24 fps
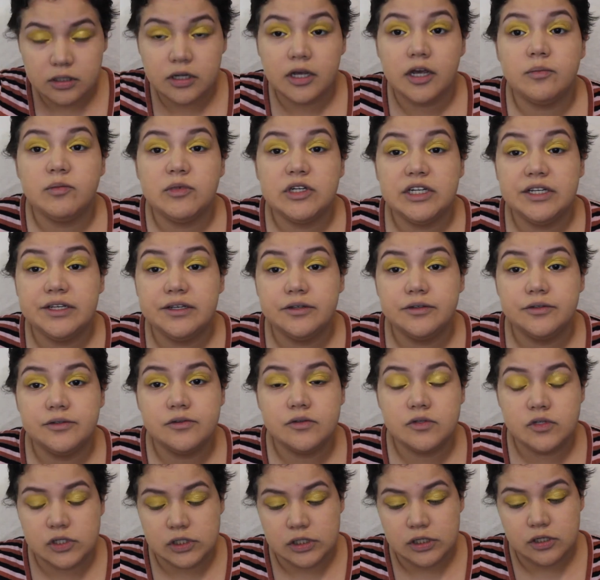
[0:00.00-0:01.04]
I'm gonna
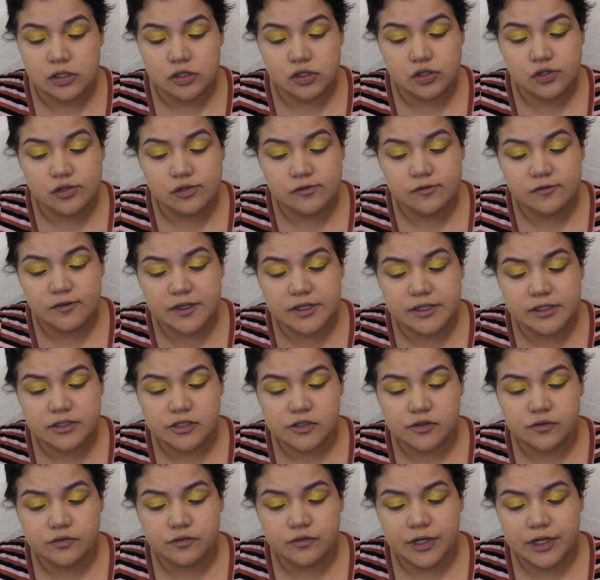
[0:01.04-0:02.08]
use Too
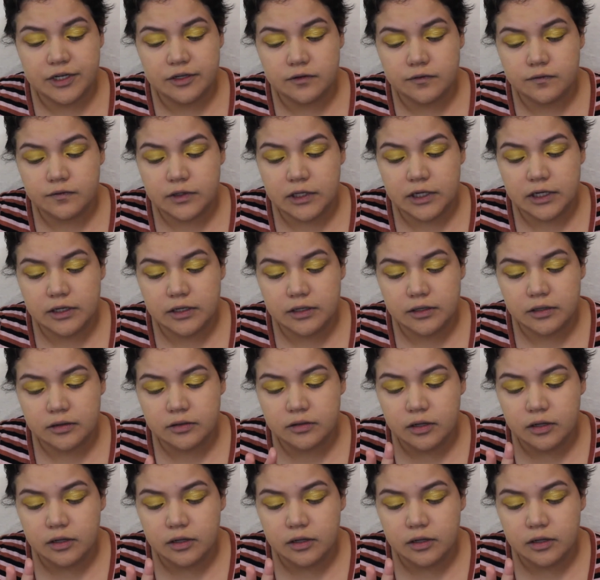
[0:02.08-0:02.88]
Faced Ray of Light